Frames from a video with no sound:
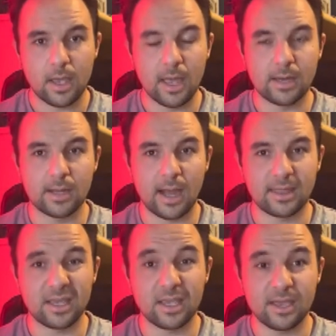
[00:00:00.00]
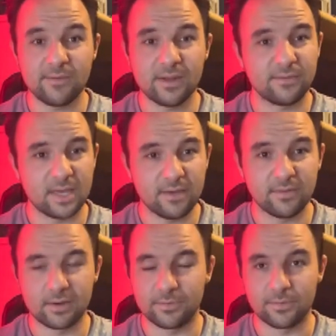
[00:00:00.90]
and I think even if
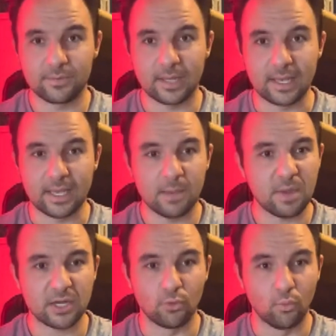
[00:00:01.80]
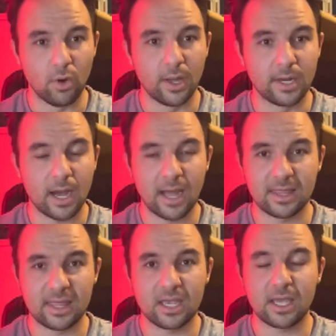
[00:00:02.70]
Eva like came back to one, I
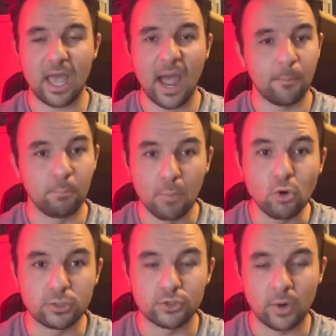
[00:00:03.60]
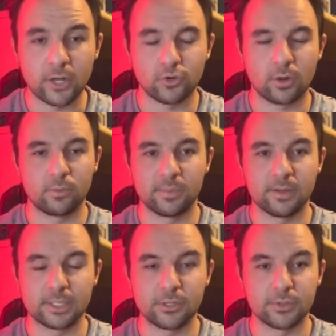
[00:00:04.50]
think at most Drytron would be
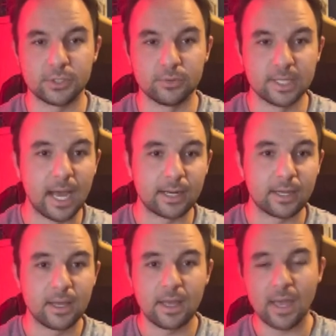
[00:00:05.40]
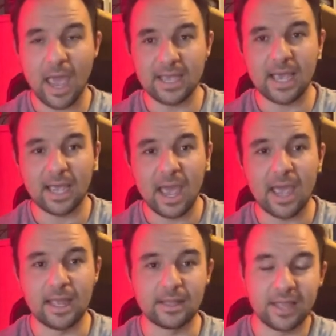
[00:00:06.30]
a tier two deck.
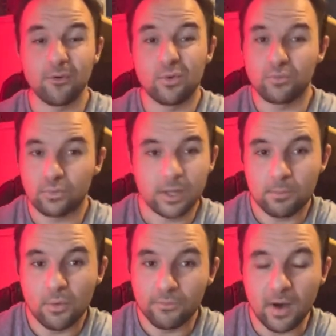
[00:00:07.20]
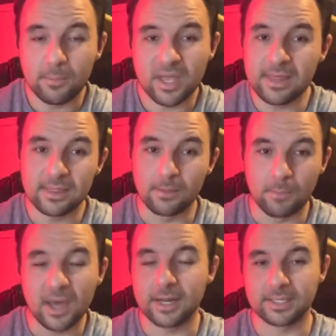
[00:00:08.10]
AKA, they wouldn't really move up in the
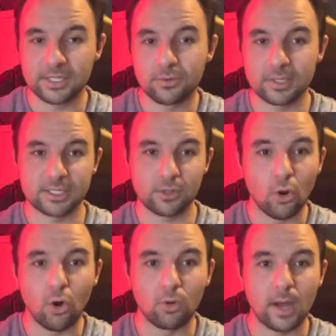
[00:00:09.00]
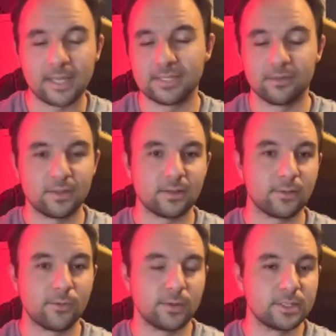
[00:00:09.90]
meta tier list at all. I still think that
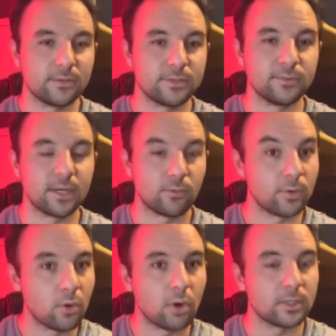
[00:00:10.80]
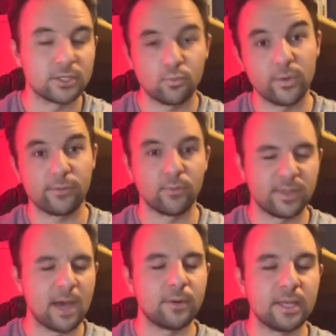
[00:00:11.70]
they're a tier two deck regardless, with or
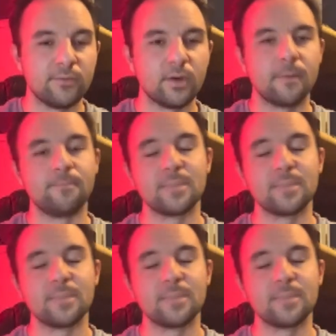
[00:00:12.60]
without Eva.